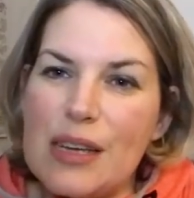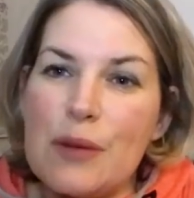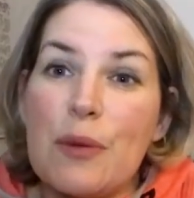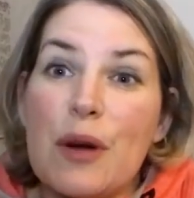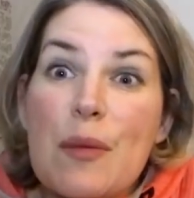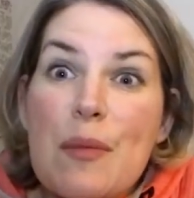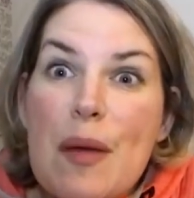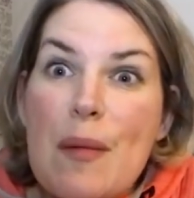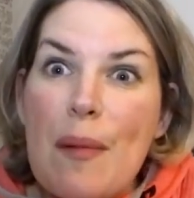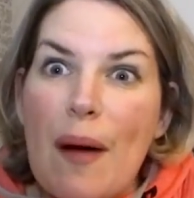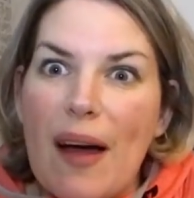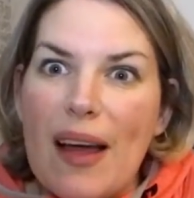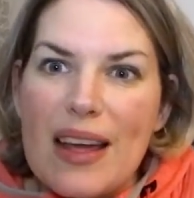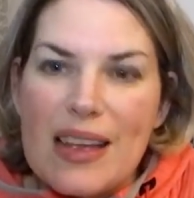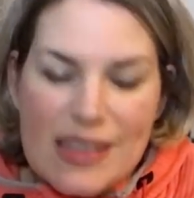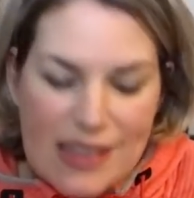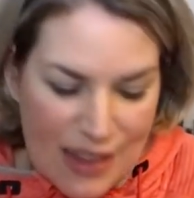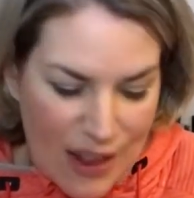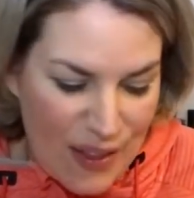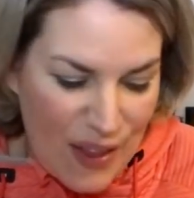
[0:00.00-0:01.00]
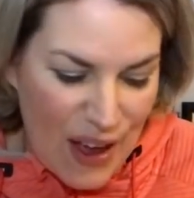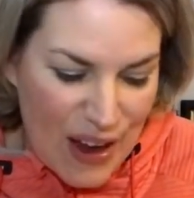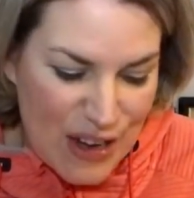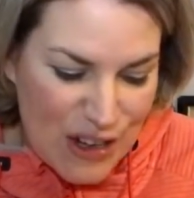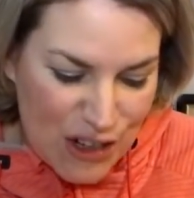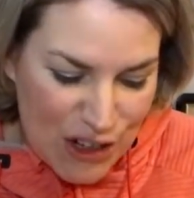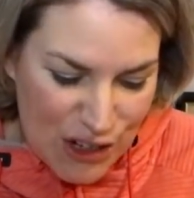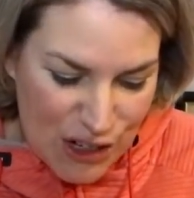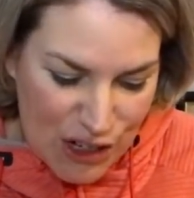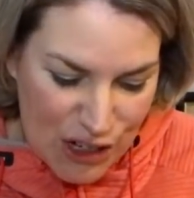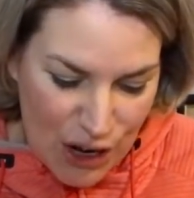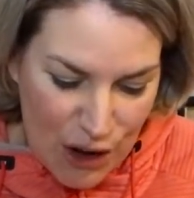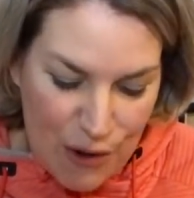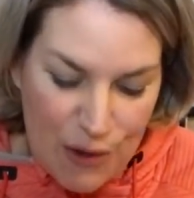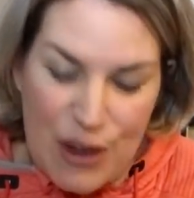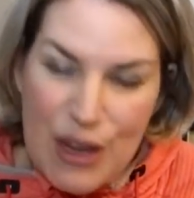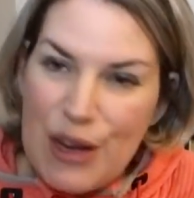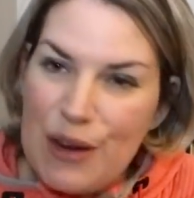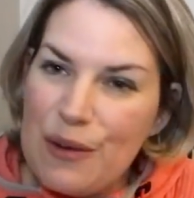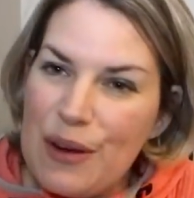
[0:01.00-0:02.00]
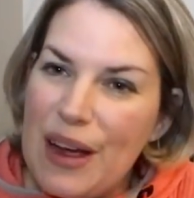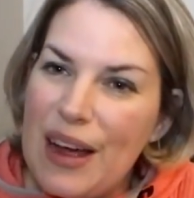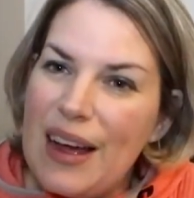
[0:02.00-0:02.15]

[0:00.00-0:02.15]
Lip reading: want to be biased, but I should show you